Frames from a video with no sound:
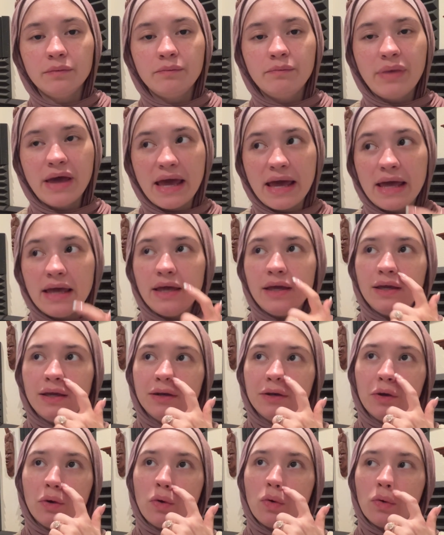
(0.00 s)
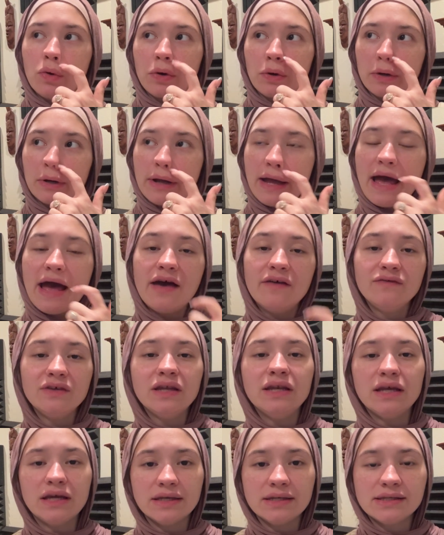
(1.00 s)
pain or
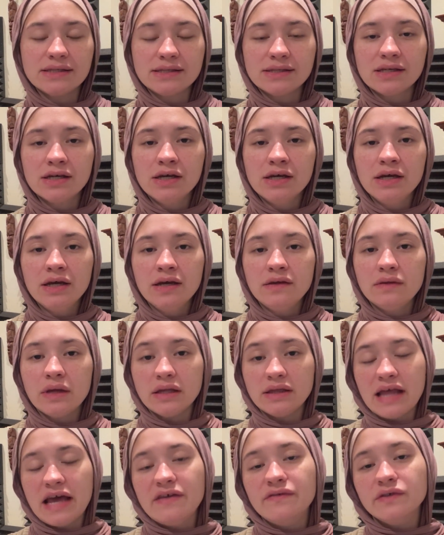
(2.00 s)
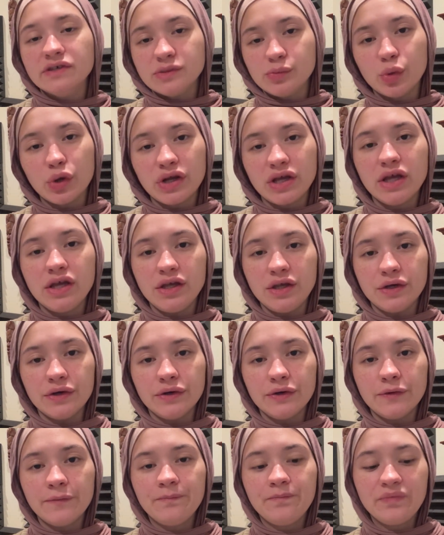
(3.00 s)
heaviness that life is bringing
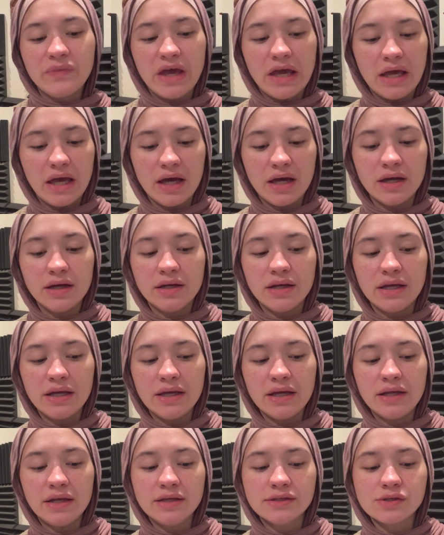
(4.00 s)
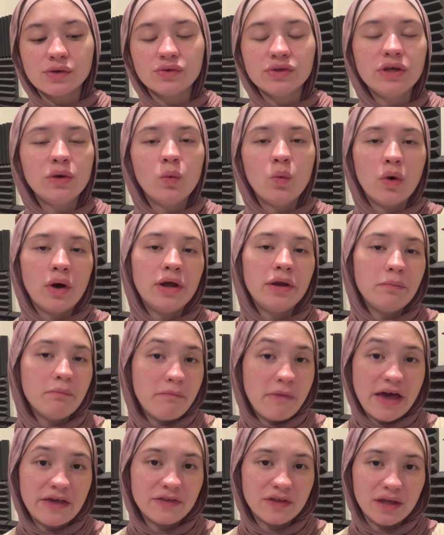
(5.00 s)
you. And it is only one
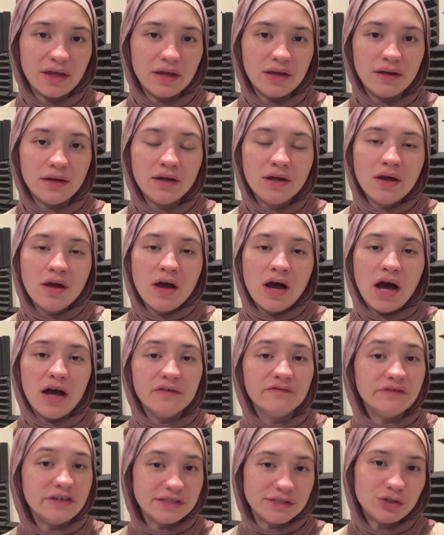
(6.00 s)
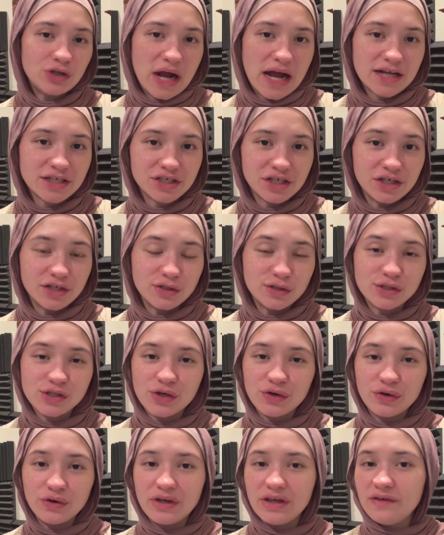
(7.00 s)
method of distraction.
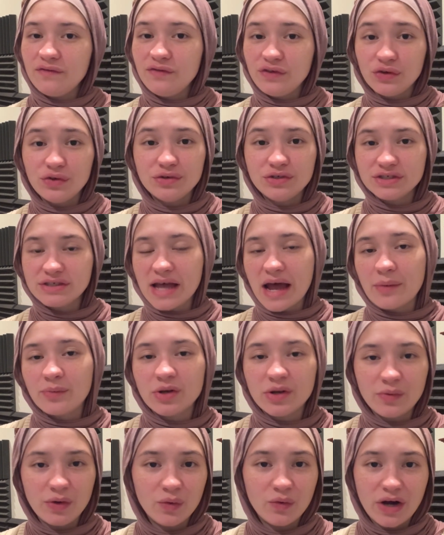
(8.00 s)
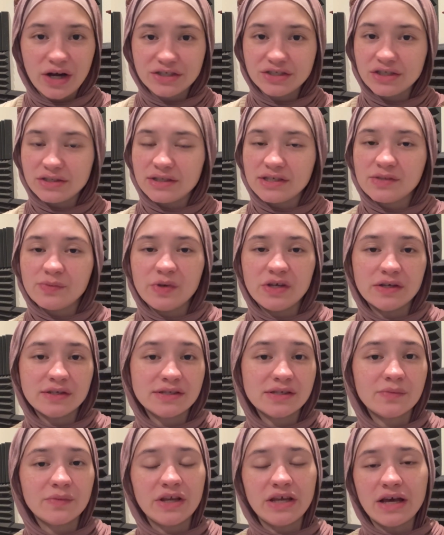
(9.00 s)
So if you just happen to be watching this because
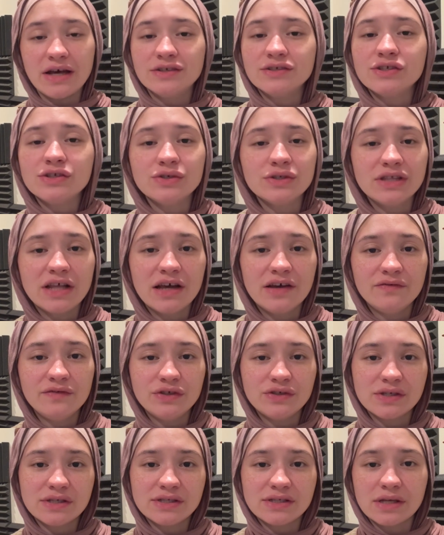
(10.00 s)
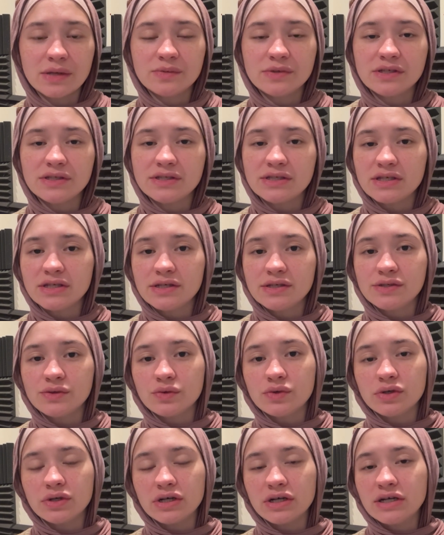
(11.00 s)
somebody else you love uses substances,
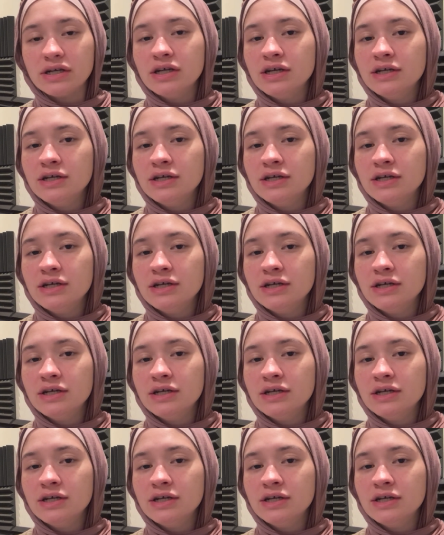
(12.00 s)
or